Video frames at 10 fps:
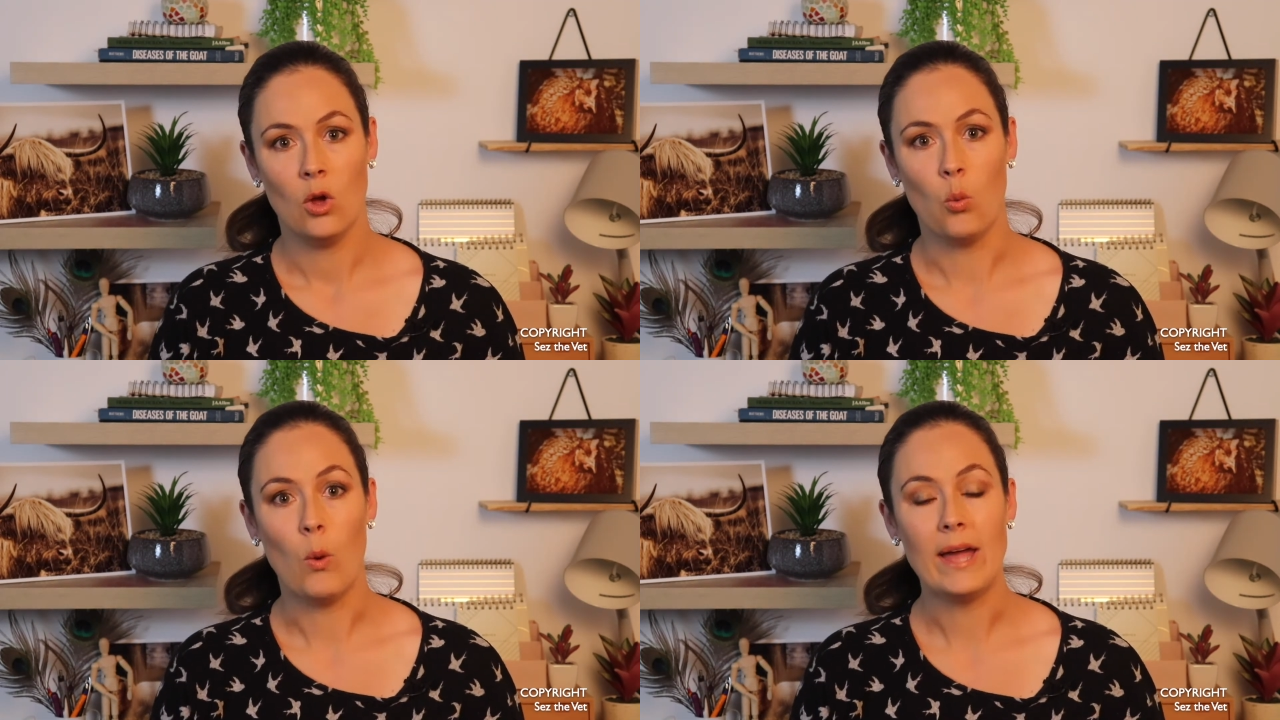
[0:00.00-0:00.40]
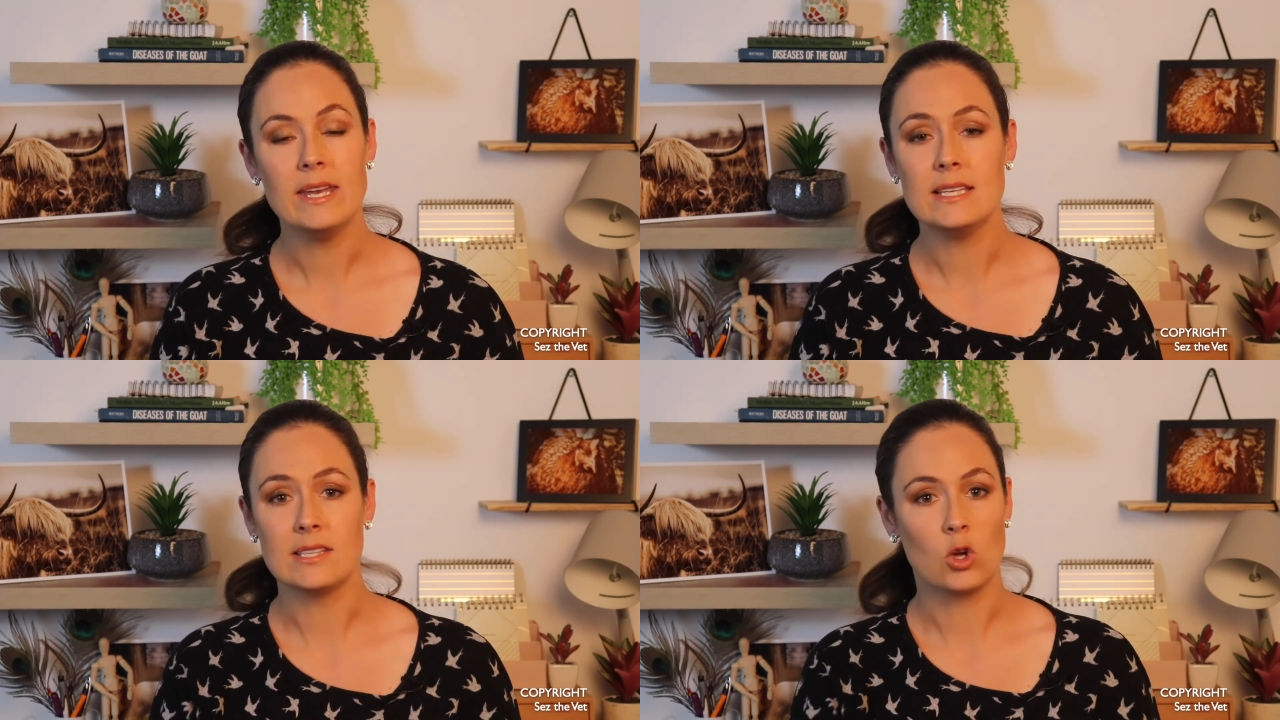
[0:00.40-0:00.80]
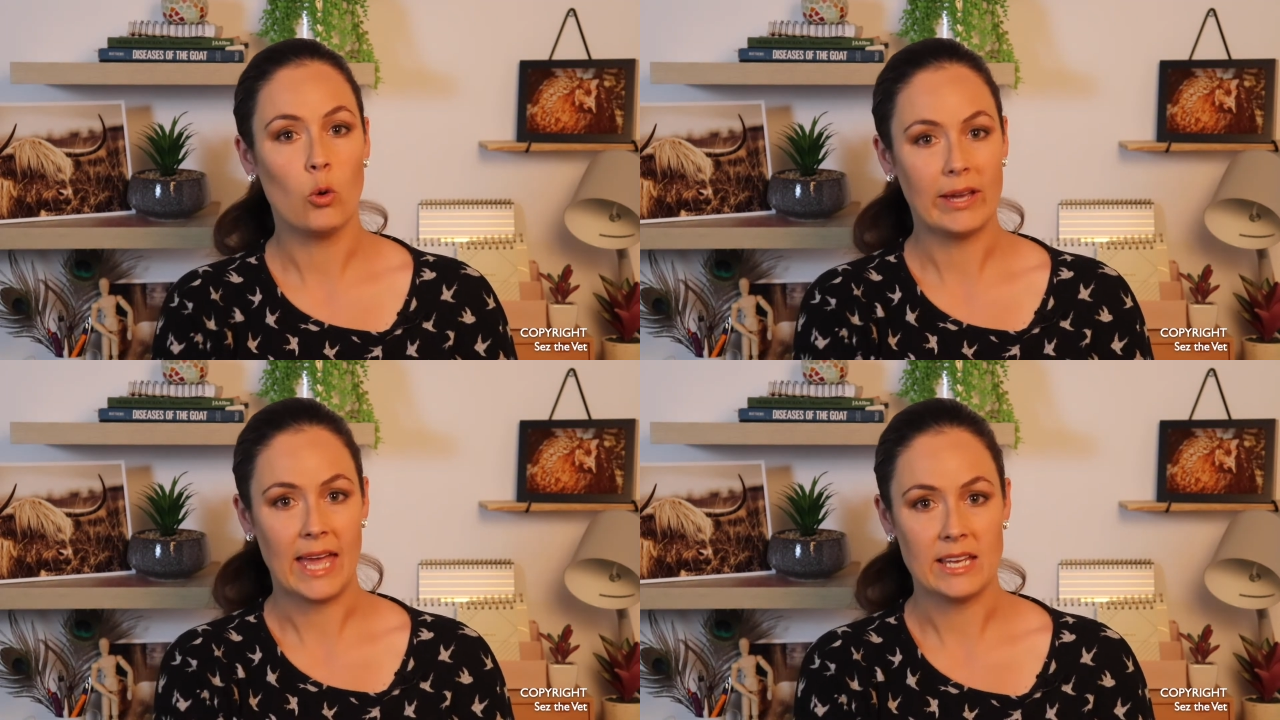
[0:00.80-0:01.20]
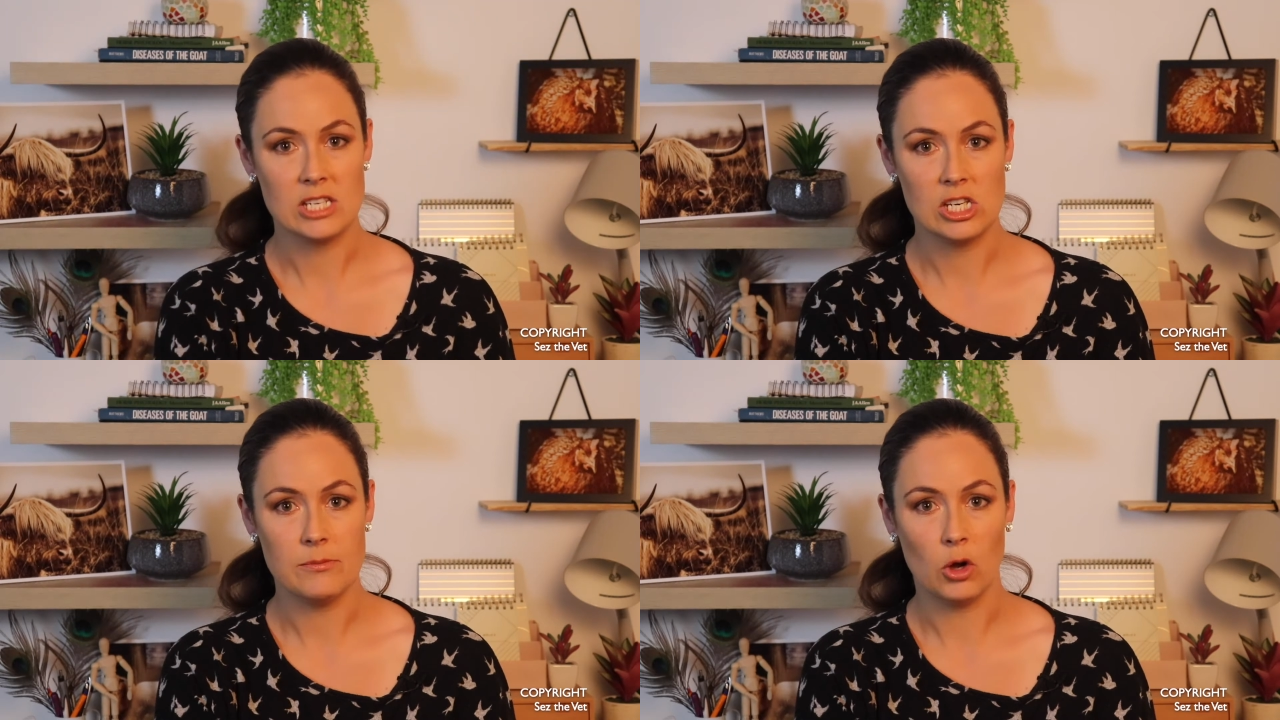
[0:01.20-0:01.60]
One is a
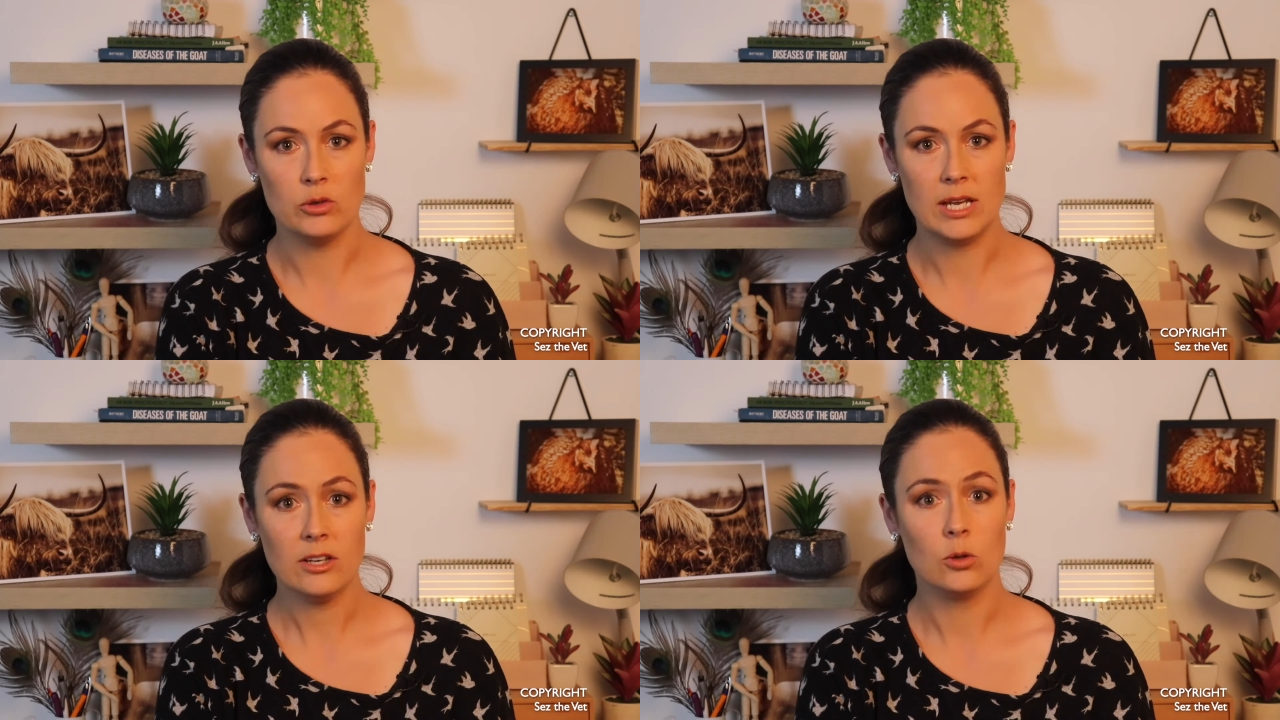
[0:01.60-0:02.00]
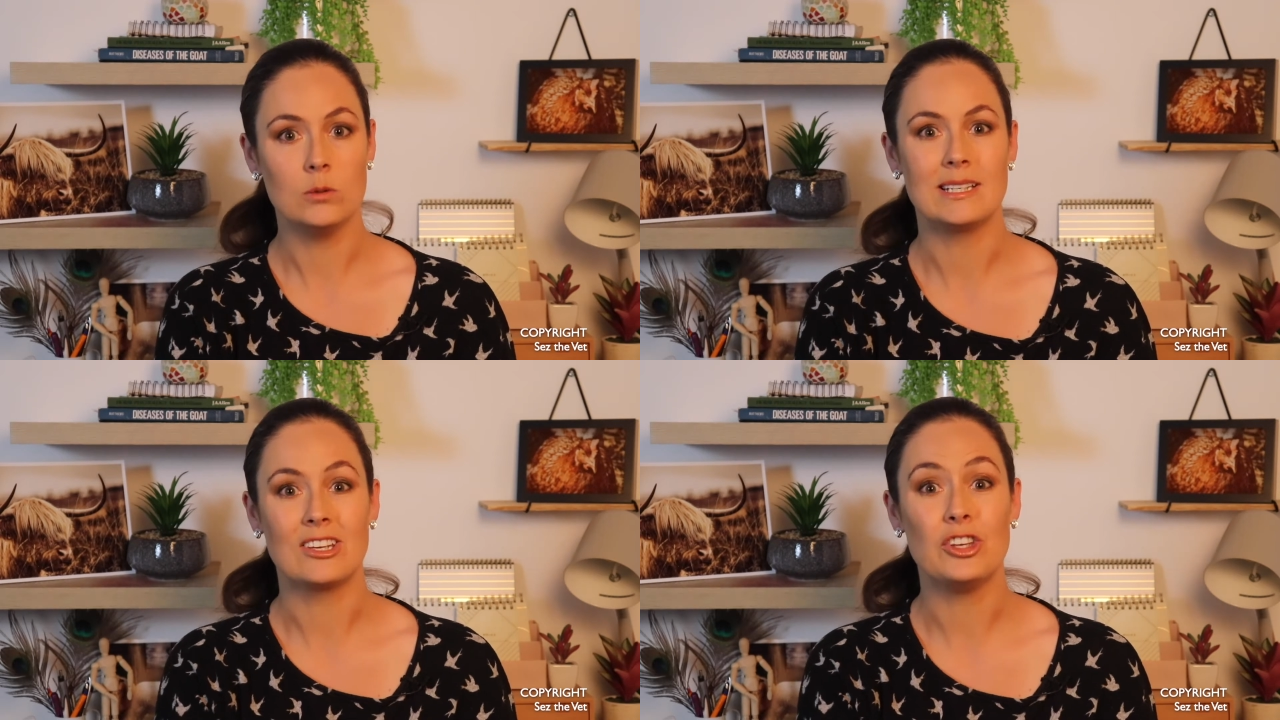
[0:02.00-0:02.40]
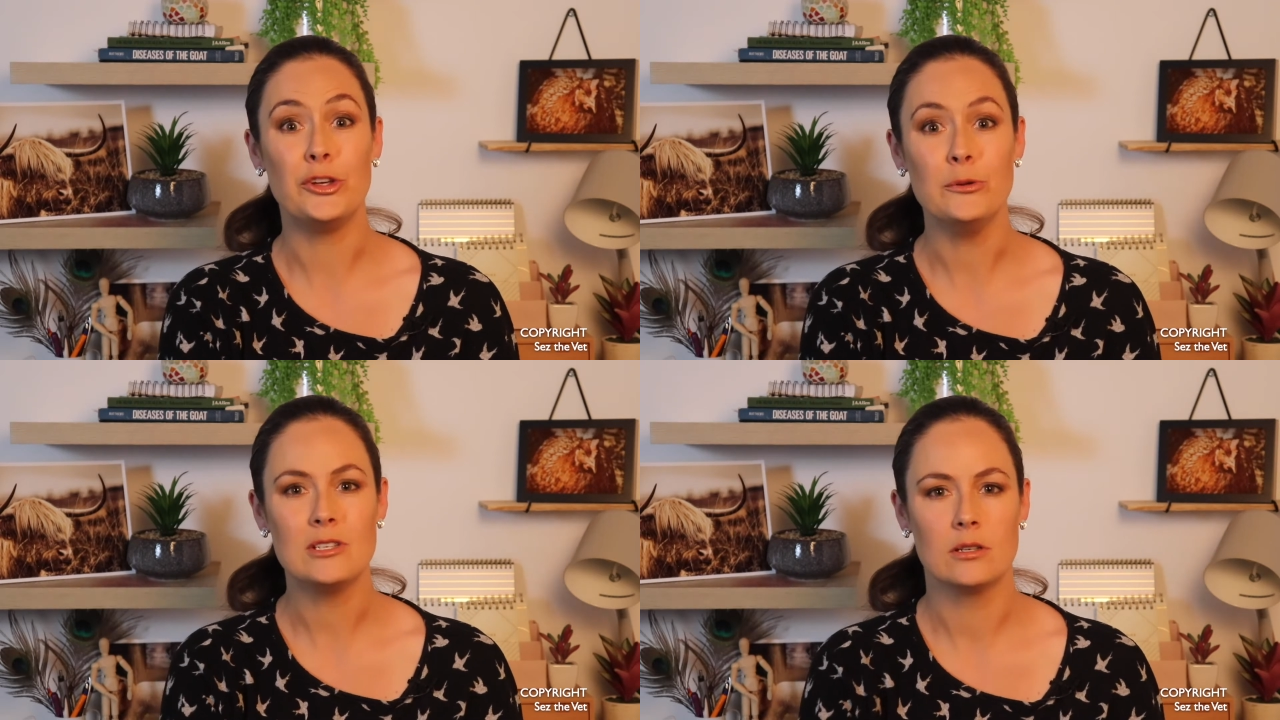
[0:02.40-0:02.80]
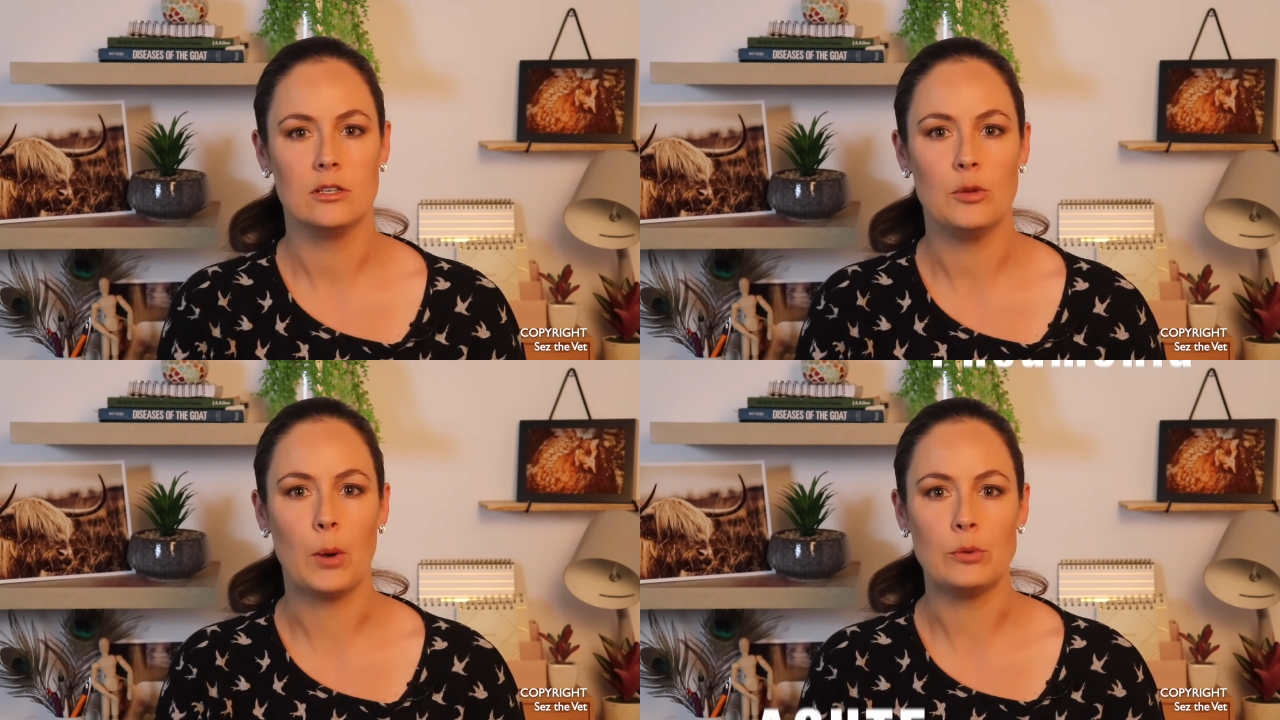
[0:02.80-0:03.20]
quick-acting pneumonia called acute
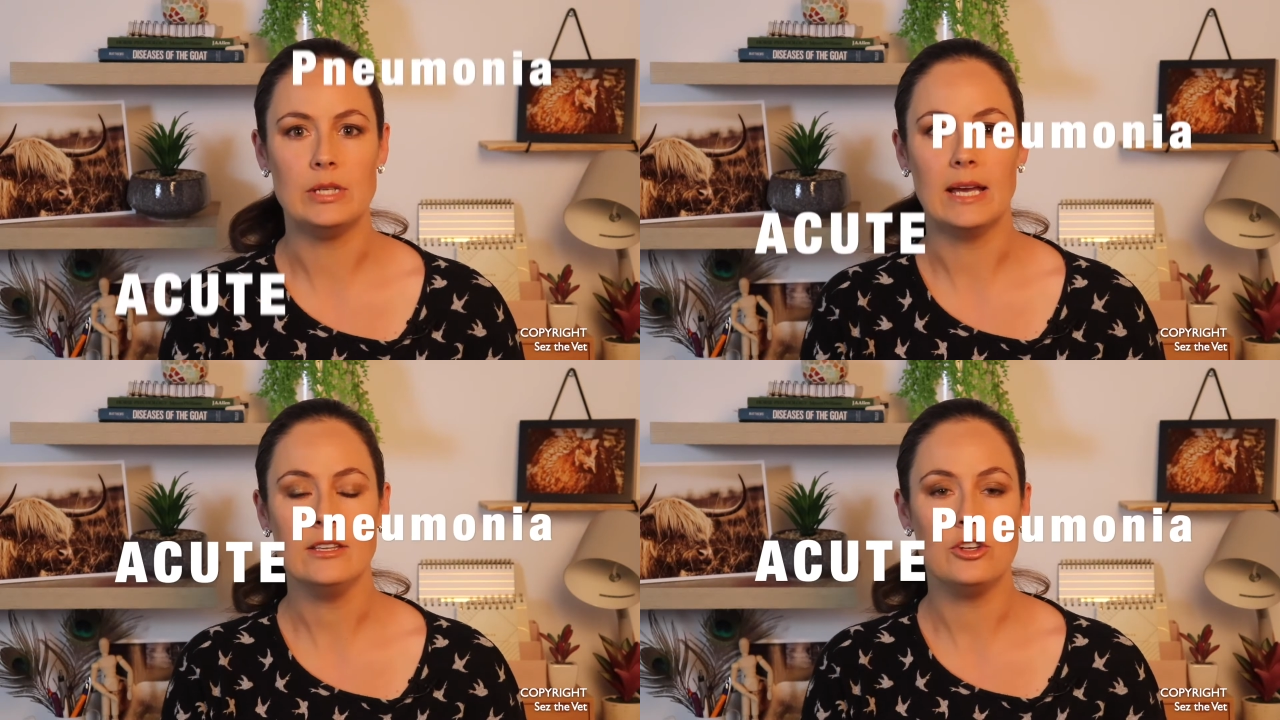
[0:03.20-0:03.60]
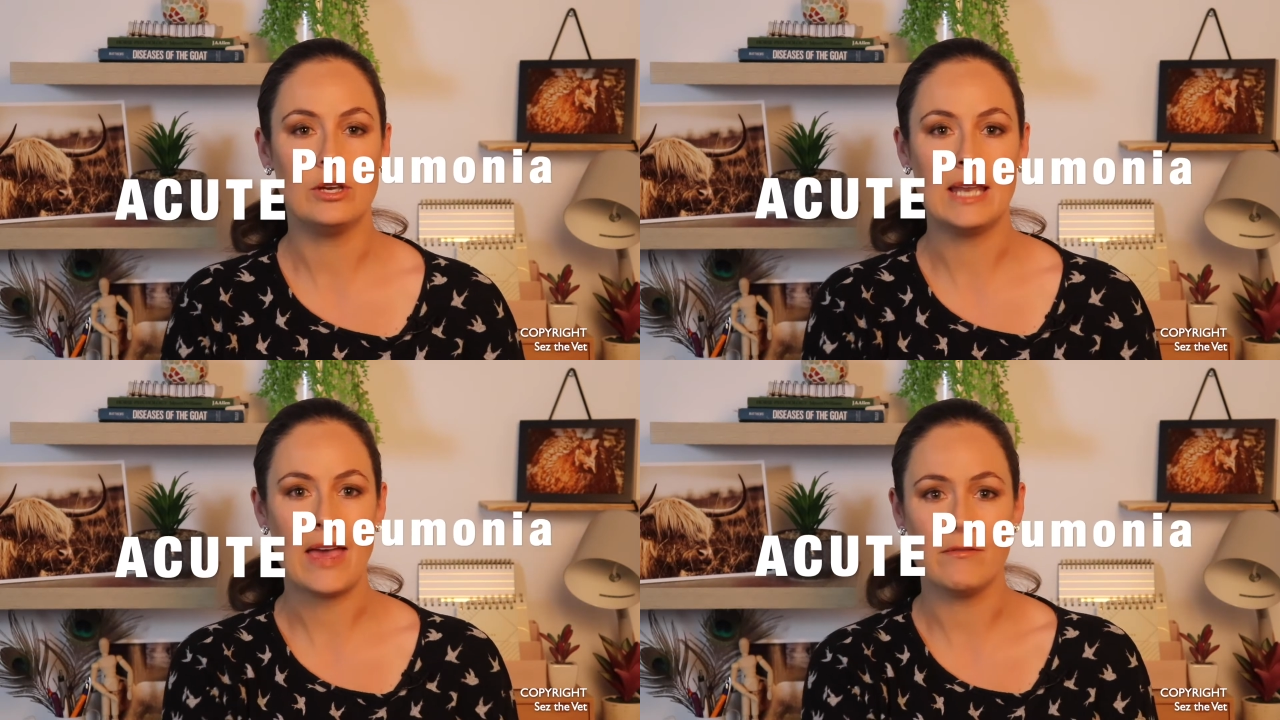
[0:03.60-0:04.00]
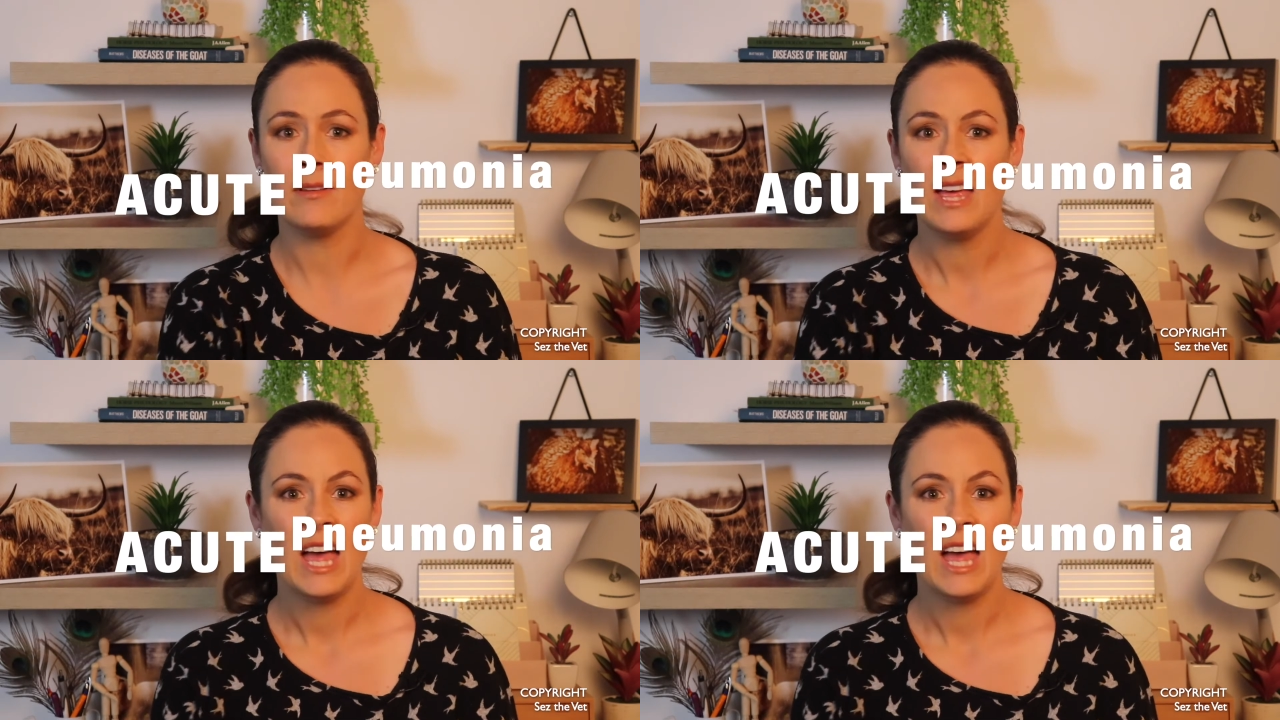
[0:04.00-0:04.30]
pneumonia, and you can have